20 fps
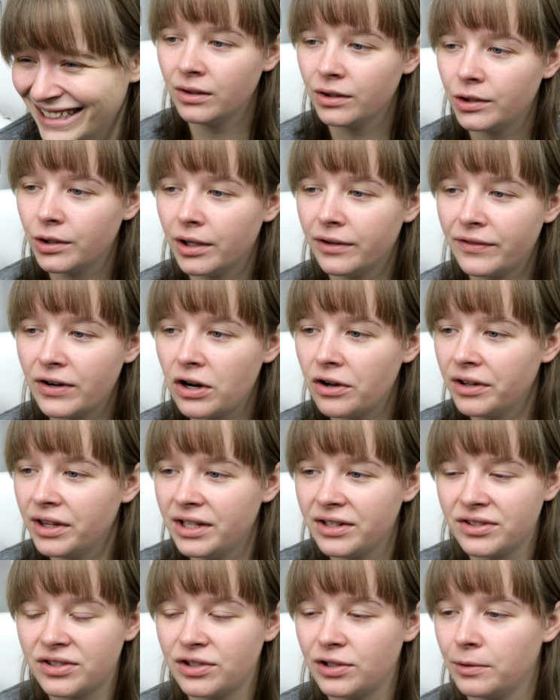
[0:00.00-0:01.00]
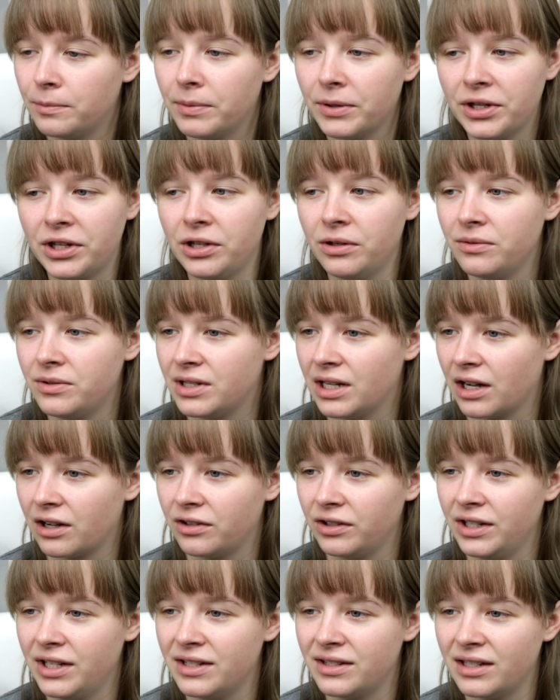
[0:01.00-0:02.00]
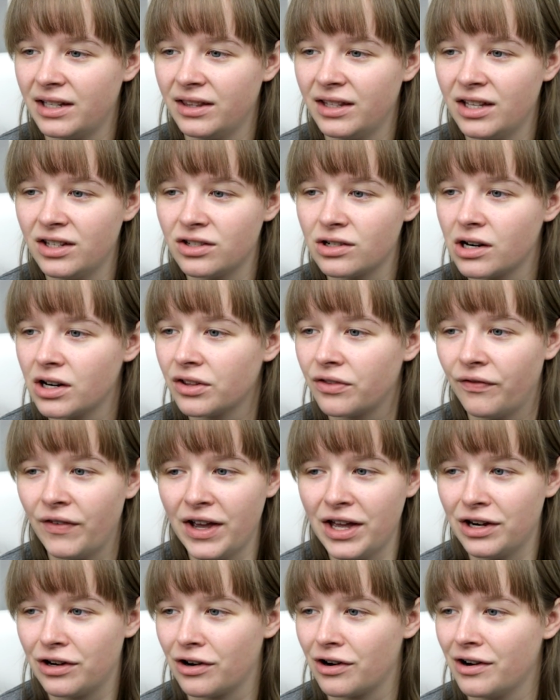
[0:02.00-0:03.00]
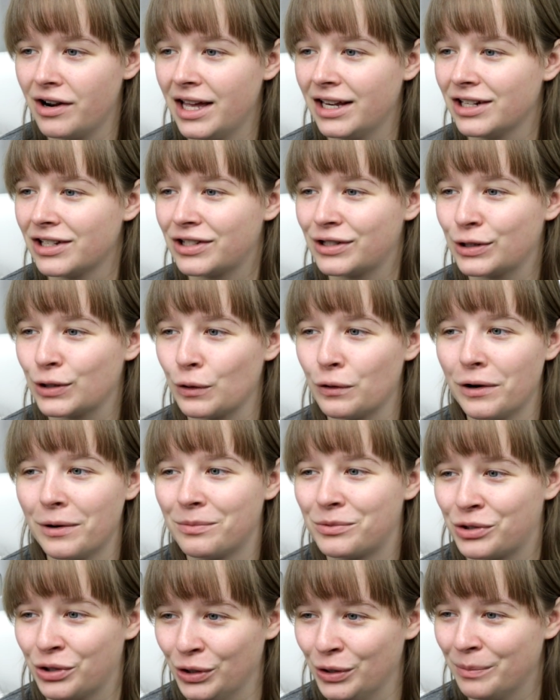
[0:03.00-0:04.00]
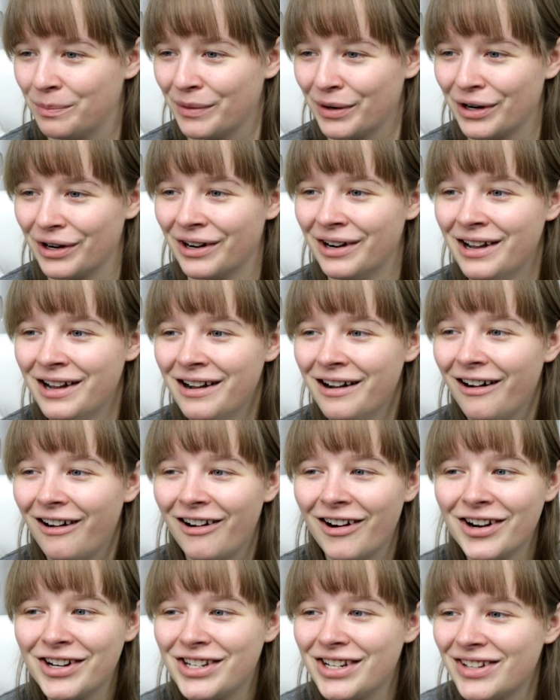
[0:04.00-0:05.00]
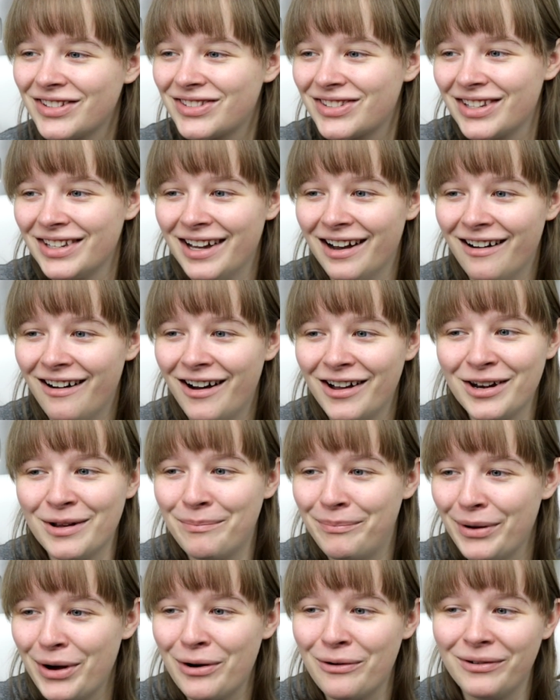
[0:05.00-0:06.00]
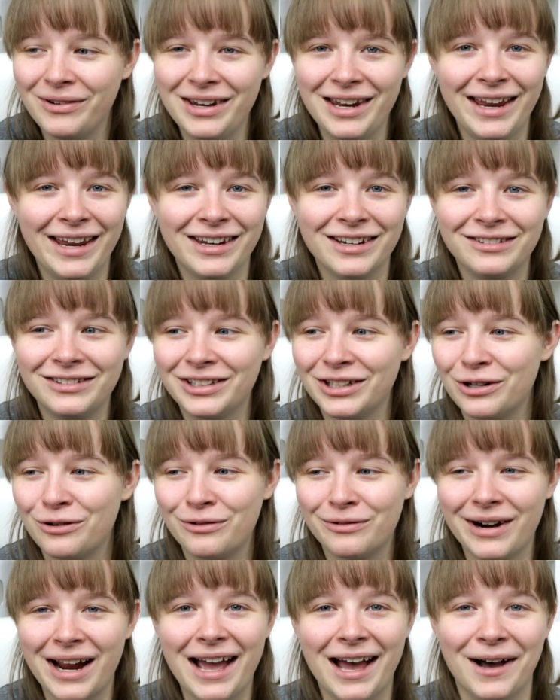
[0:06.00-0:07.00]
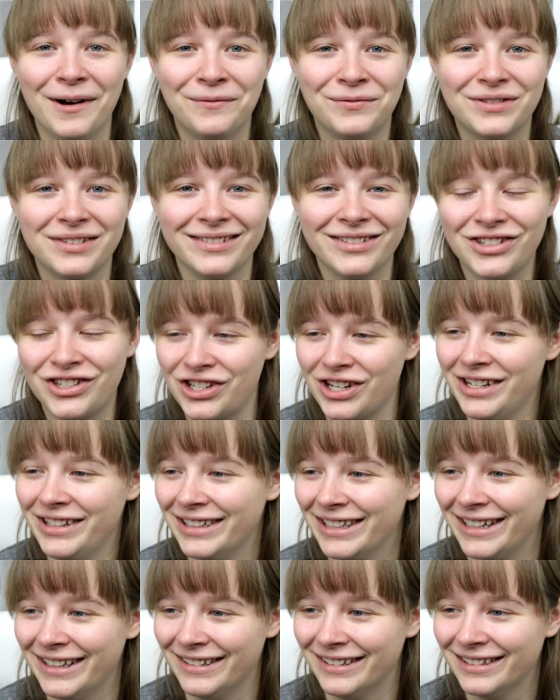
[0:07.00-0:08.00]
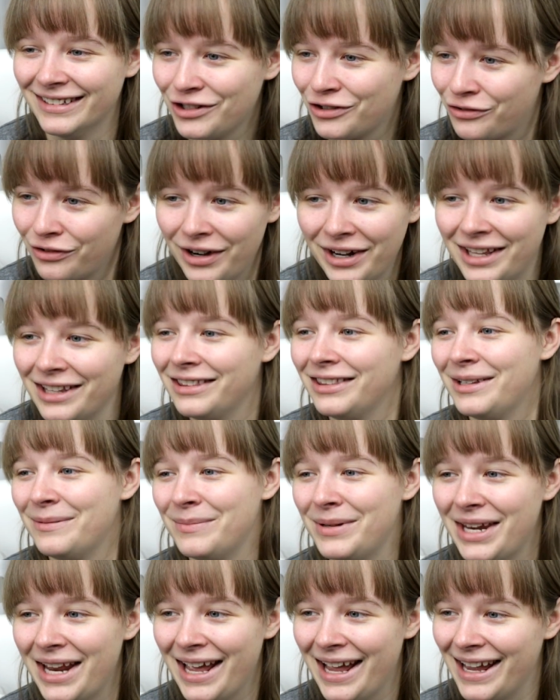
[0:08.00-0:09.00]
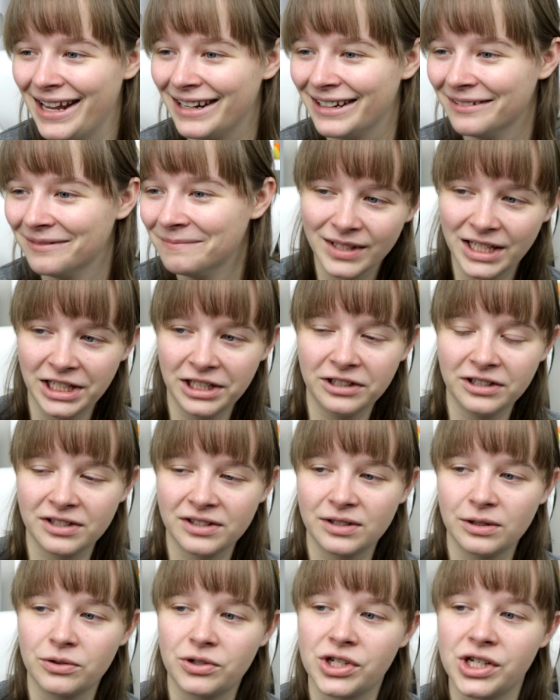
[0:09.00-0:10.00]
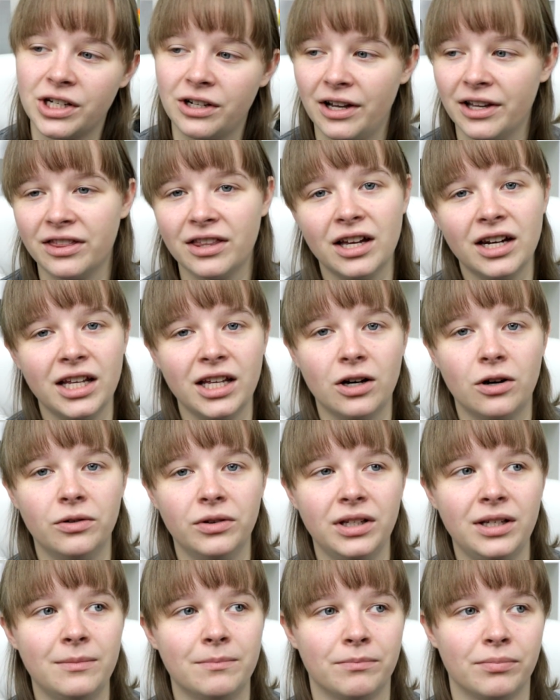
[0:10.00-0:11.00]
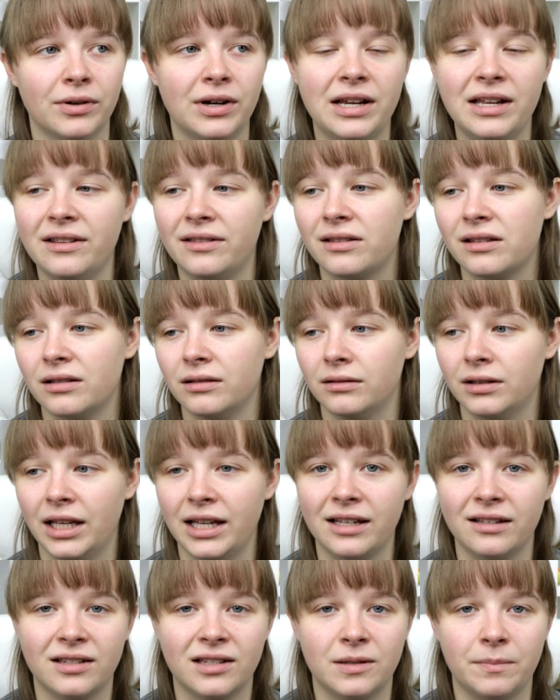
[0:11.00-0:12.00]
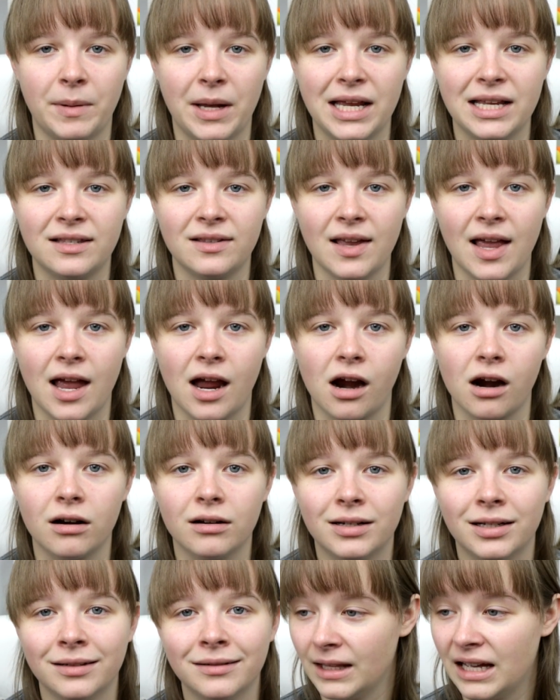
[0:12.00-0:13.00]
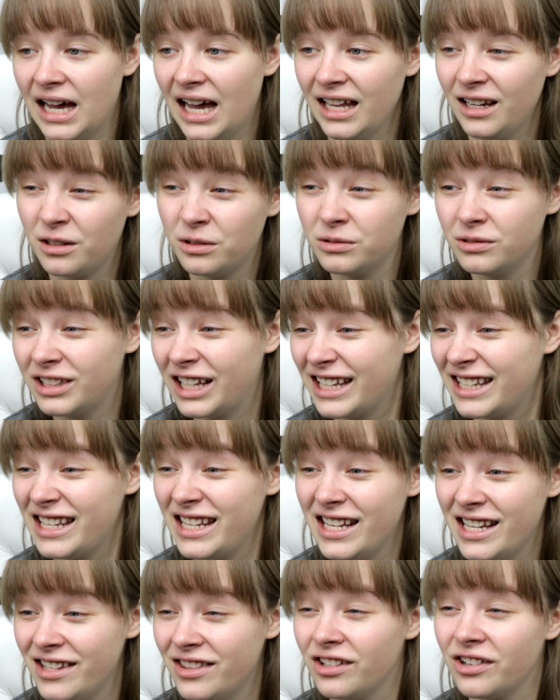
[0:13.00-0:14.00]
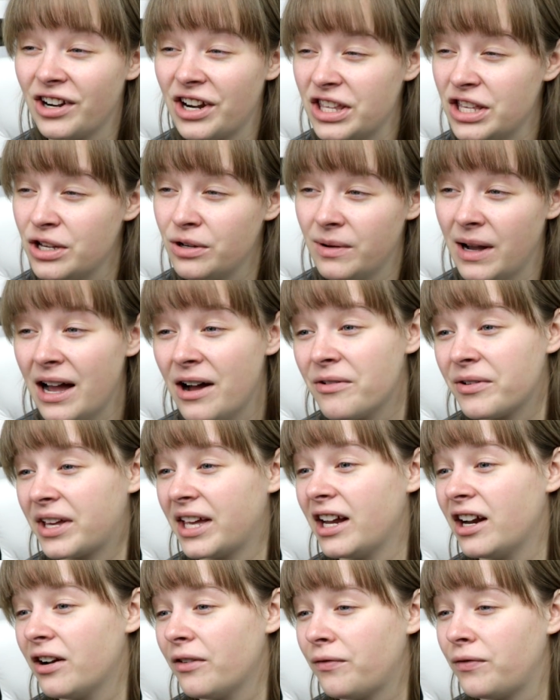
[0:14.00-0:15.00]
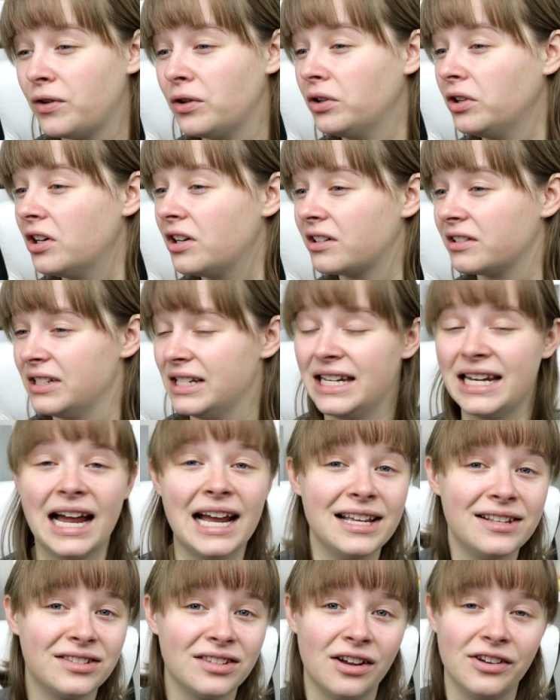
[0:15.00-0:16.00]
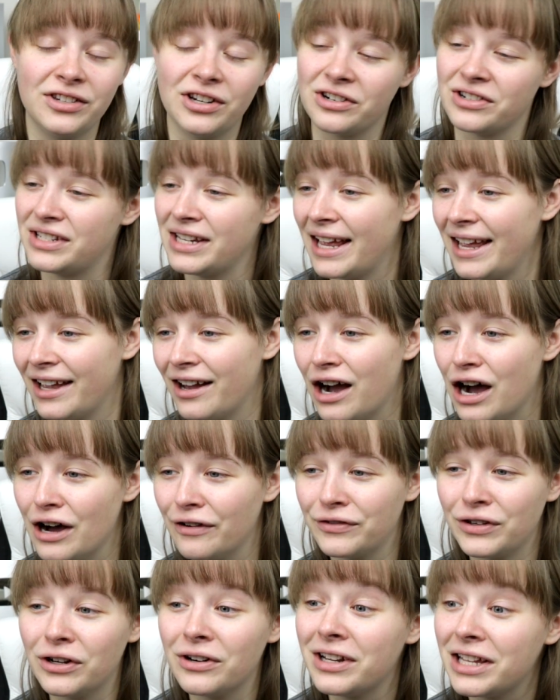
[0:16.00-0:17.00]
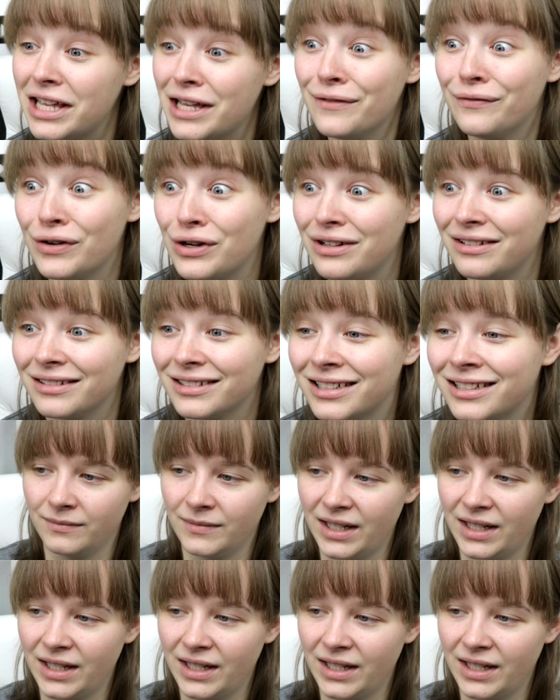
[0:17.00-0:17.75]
You have all of these super cute ducklings and then Darth Vader and a stormtrooper are just on a boat in a little raft, chilling, drinking lemonade. He looks so chill. I thought he only breathed like space air. I don't like either of you. I don't care if you look nice on your day off, you're evil.